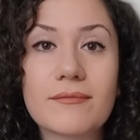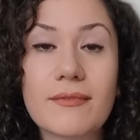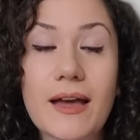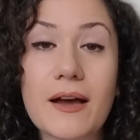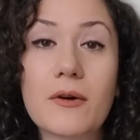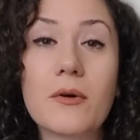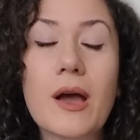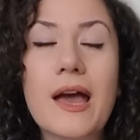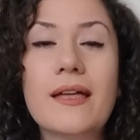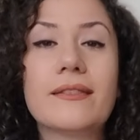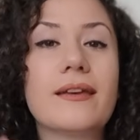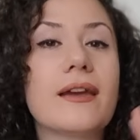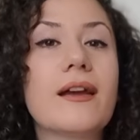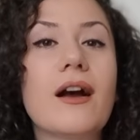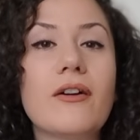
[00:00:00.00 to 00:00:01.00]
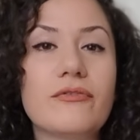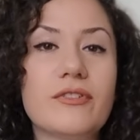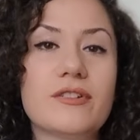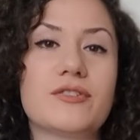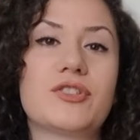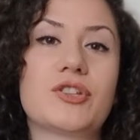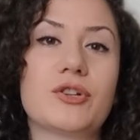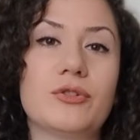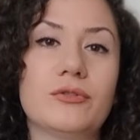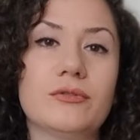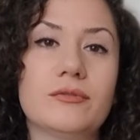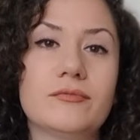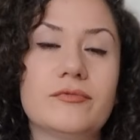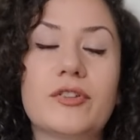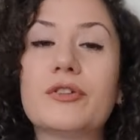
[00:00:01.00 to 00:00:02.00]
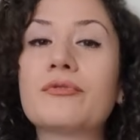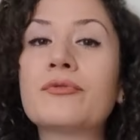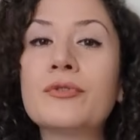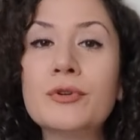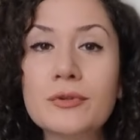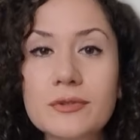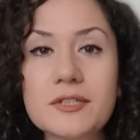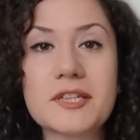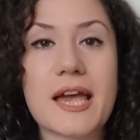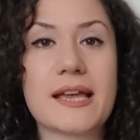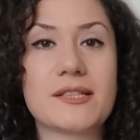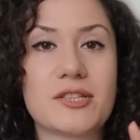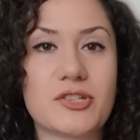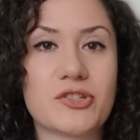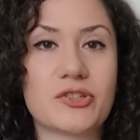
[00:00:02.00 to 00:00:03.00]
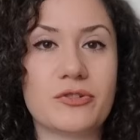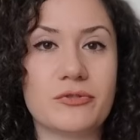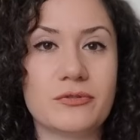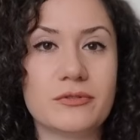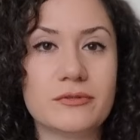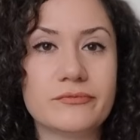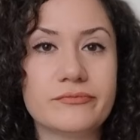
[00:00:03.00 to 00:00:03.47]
Now, think of the school, the rules at the school.